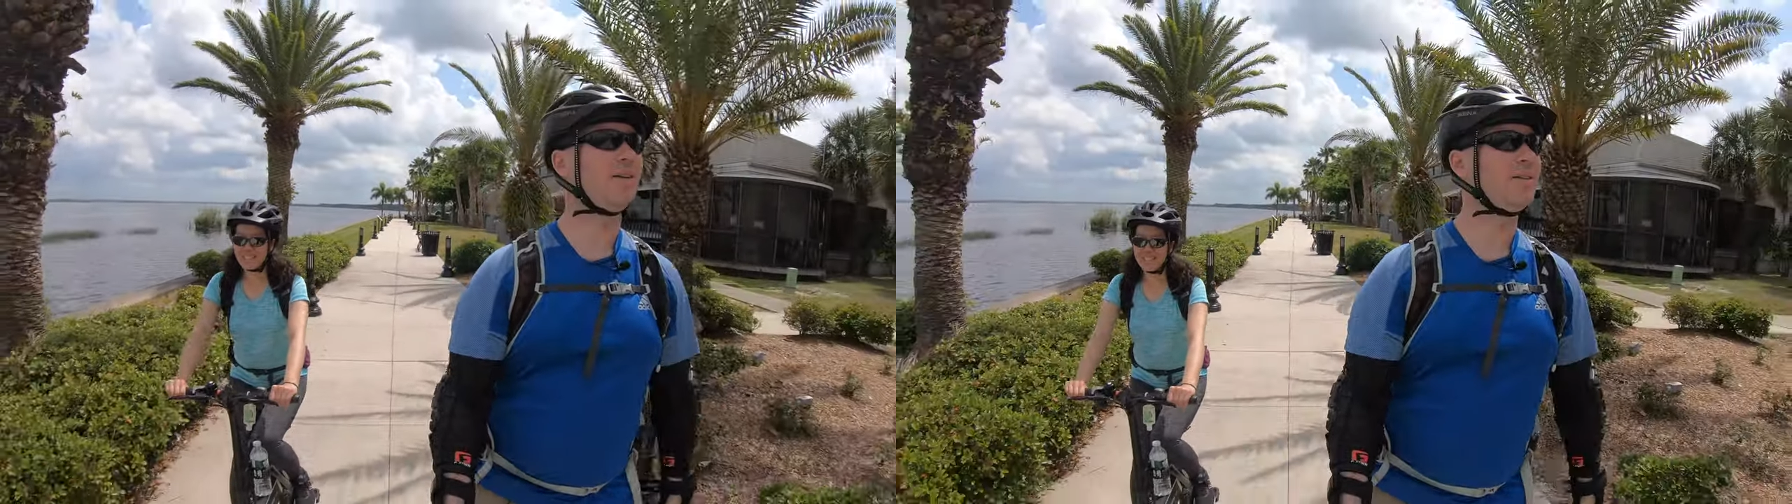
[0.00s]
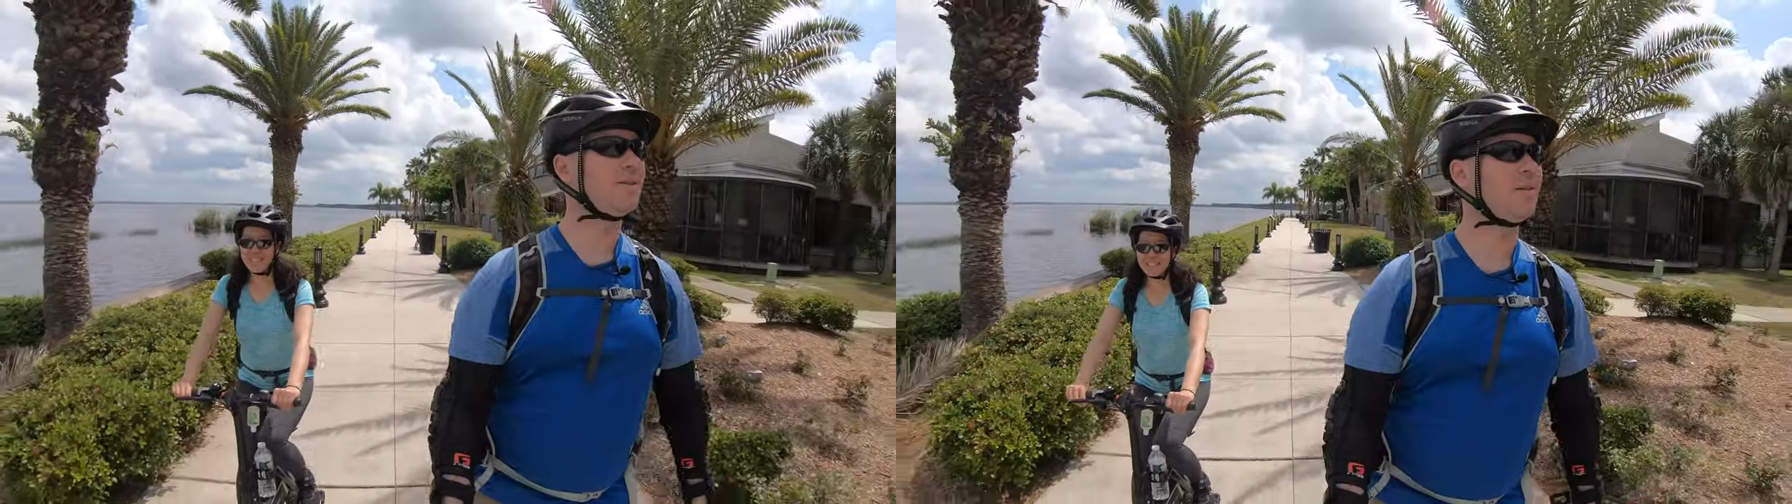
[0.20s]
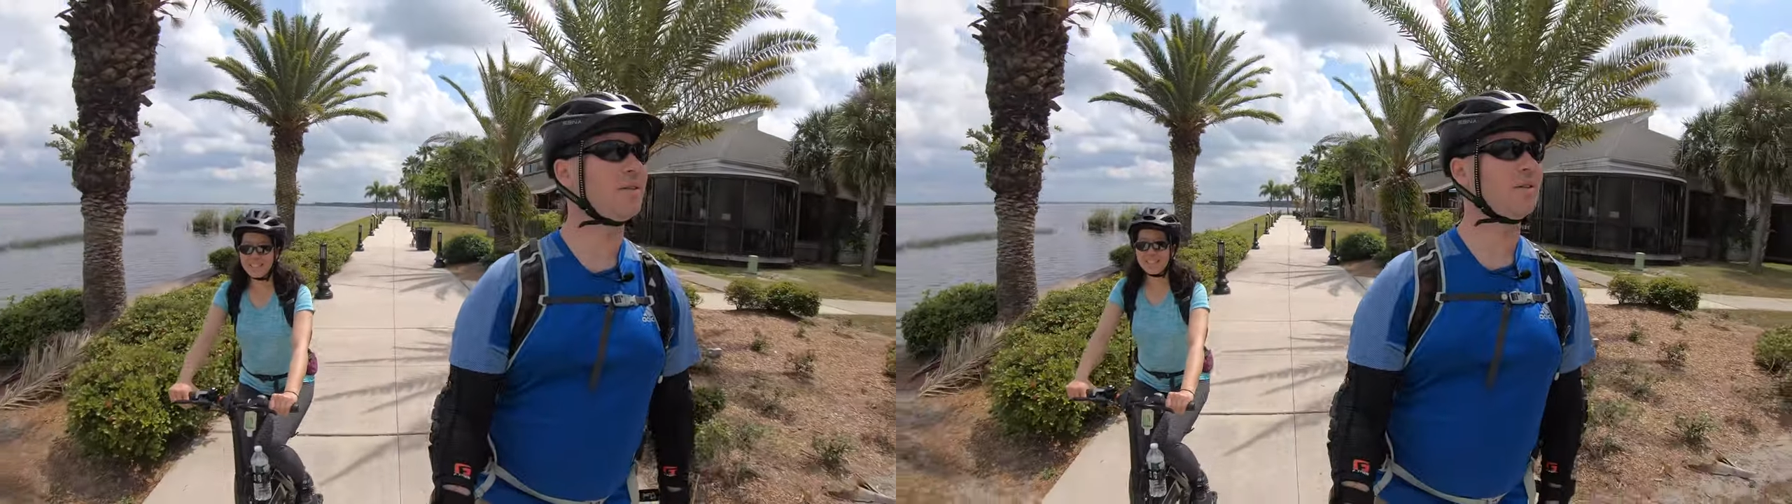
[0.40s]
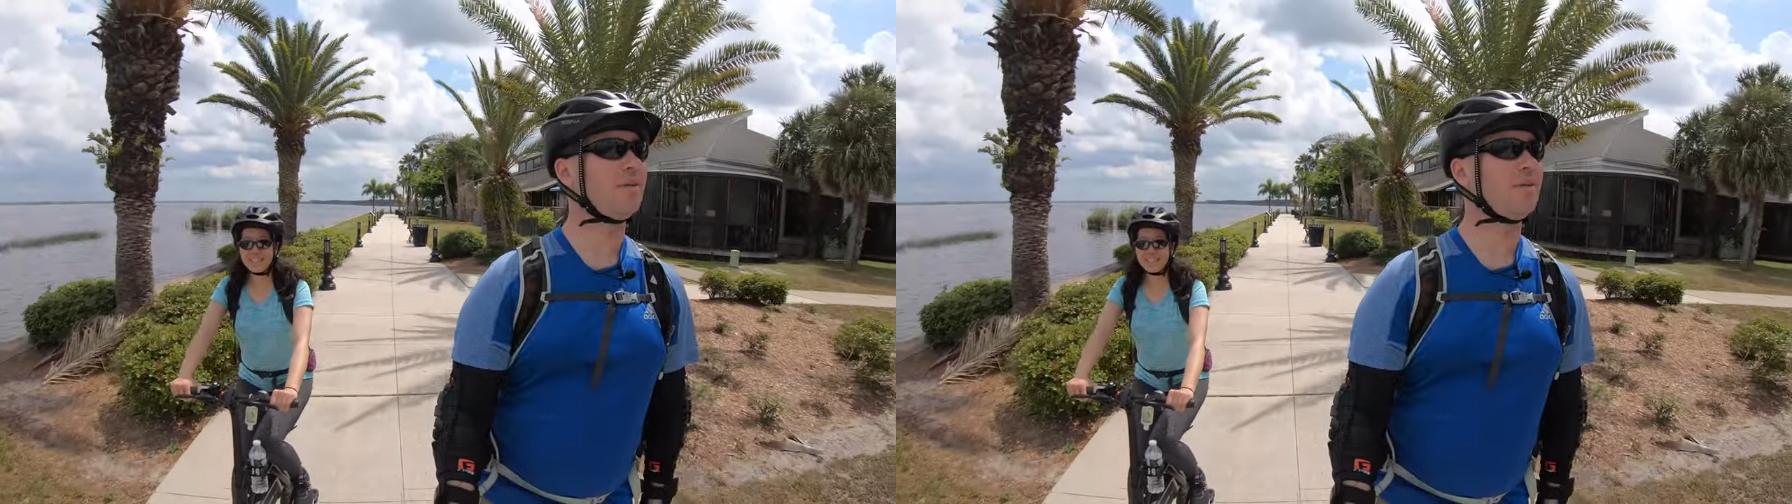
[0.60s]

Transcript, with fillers: this is awesome.